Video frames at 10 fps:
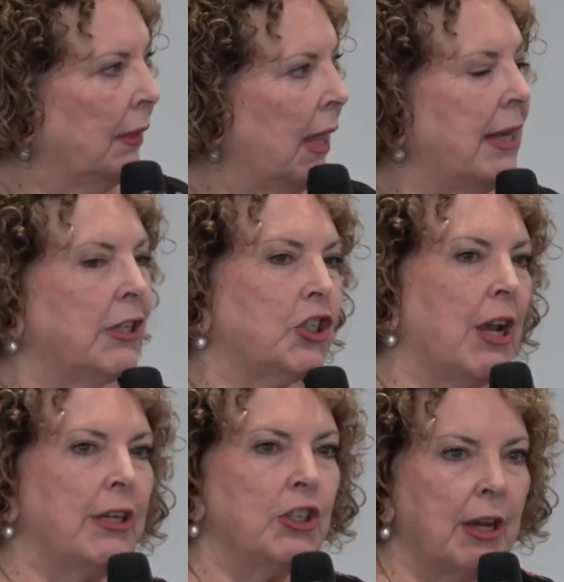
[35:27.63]
And it
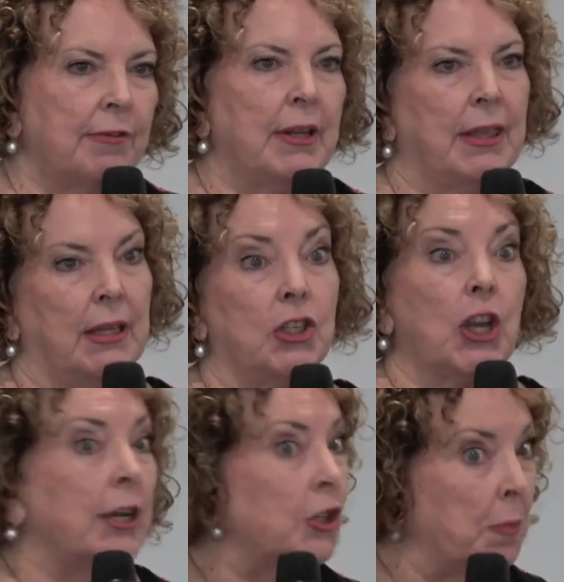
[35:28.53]
changed everything,
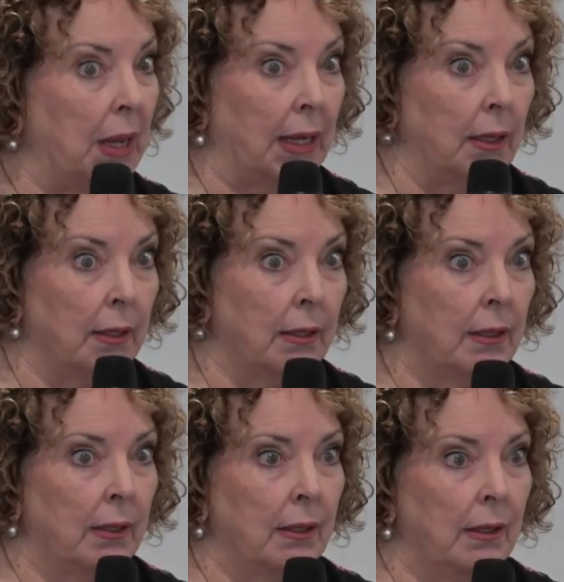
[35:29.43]
changed me,
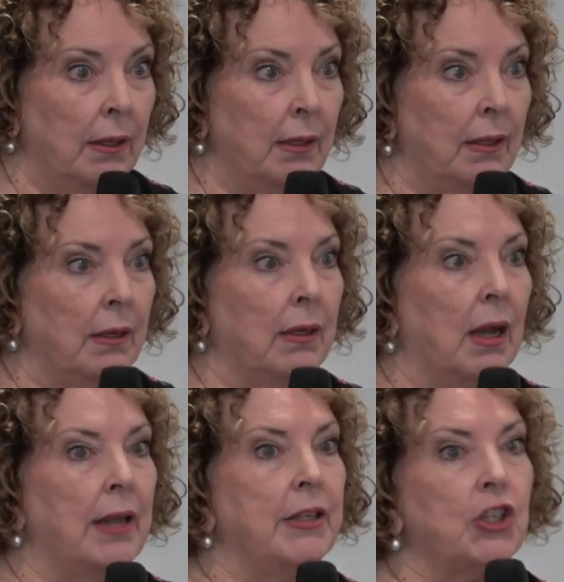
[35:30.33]

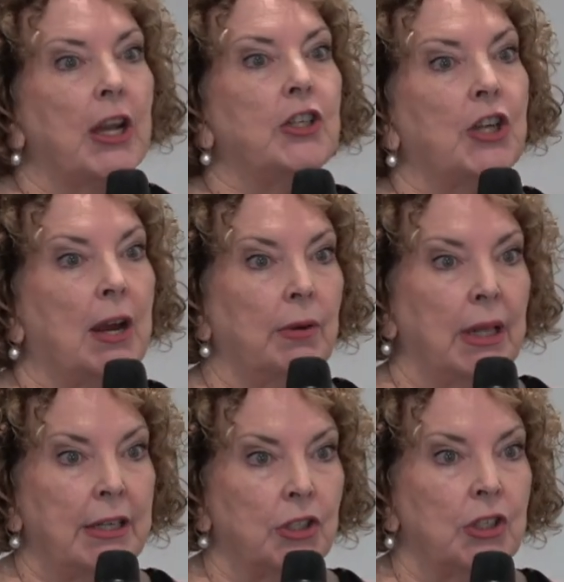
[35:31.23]
and then changed our
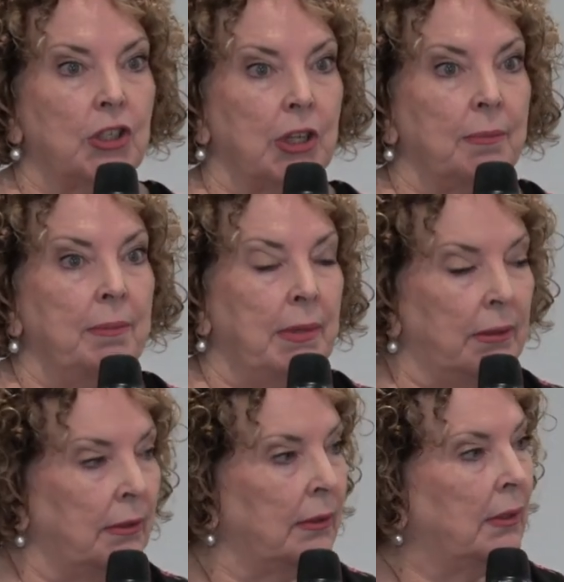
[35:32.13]
relationship,
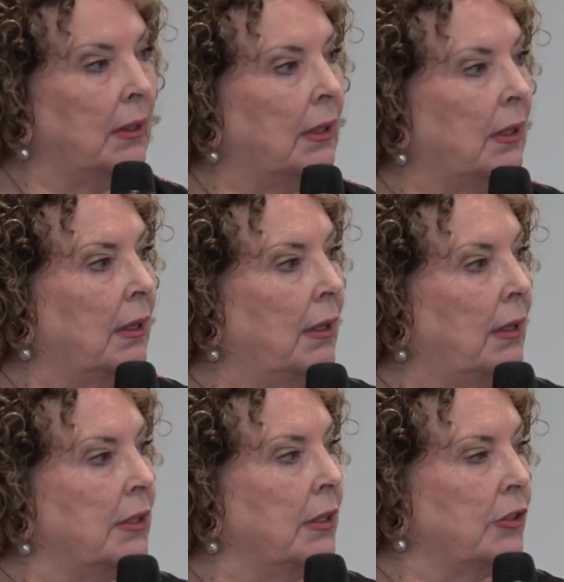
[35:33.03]

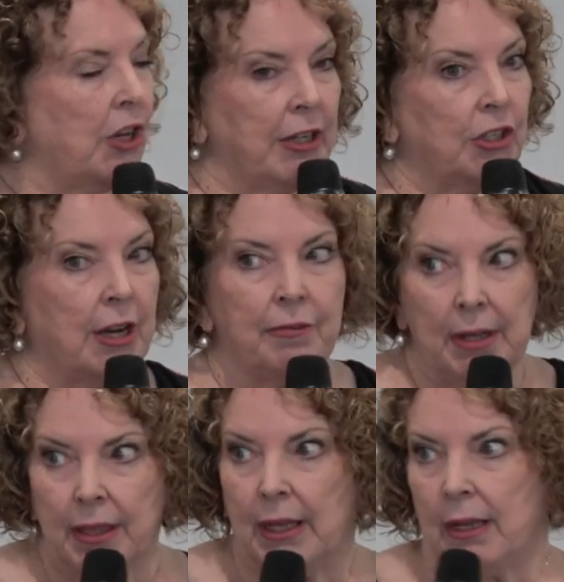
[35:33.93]
changed
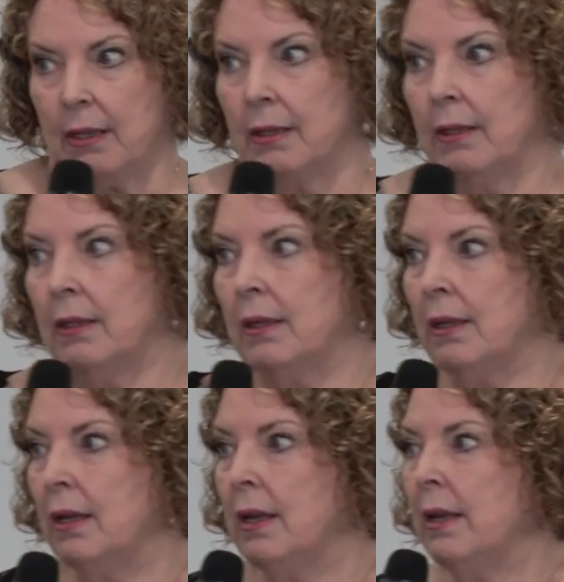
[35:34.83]
everything.
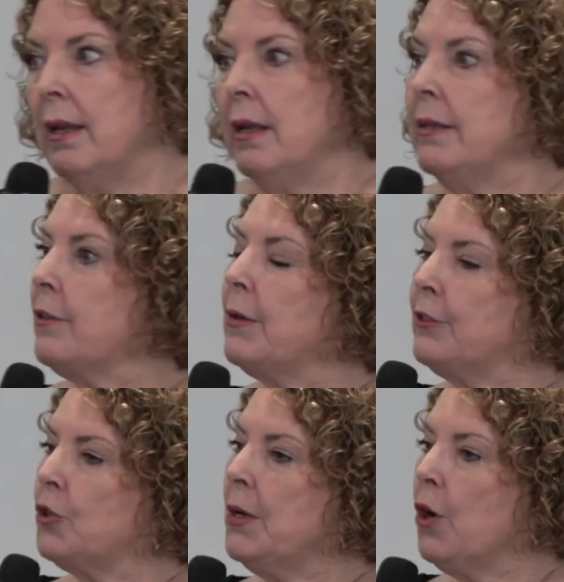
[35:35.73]
So it's
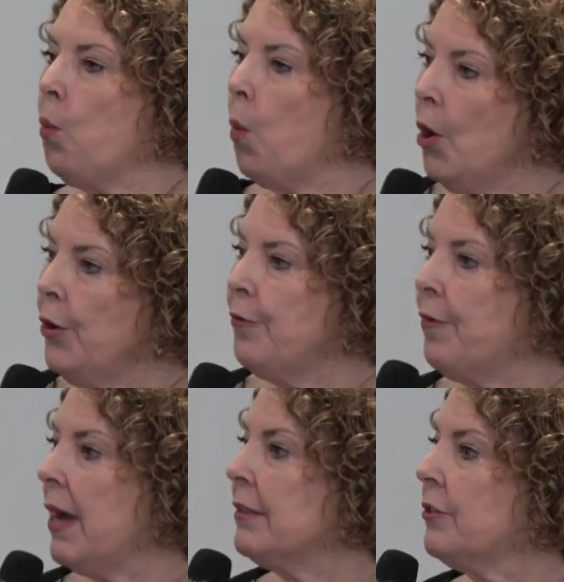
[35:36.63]
doing a word
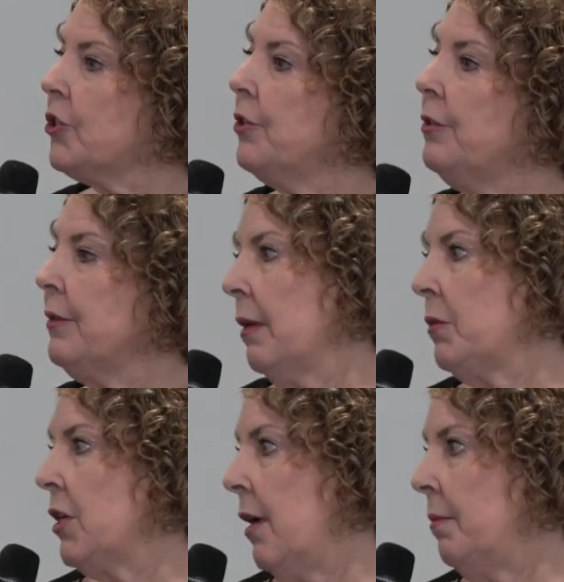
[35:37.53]
fast too
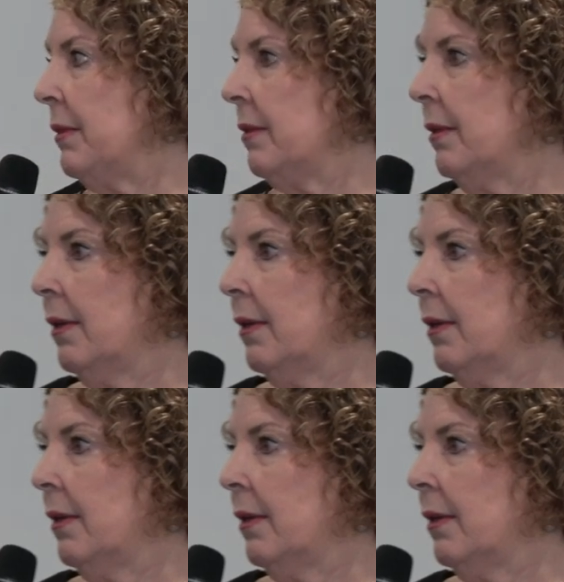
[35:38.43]
sometimes,